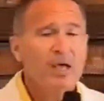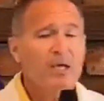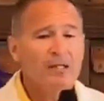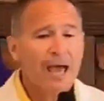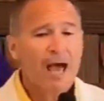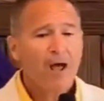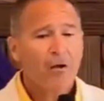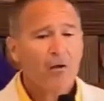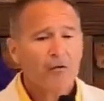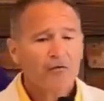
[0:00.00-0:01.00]

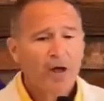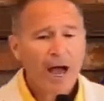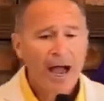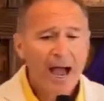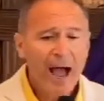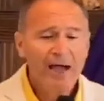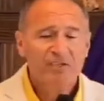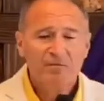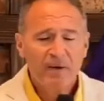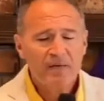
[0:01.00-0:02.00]
Now, I, I've
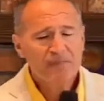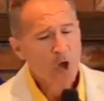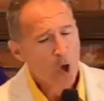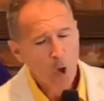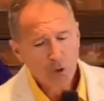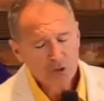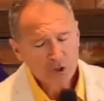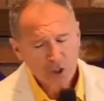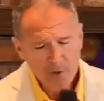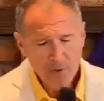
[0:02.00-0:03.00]
spent the whole
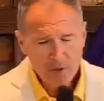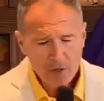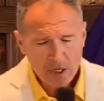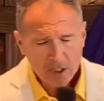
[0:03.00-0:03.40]
summer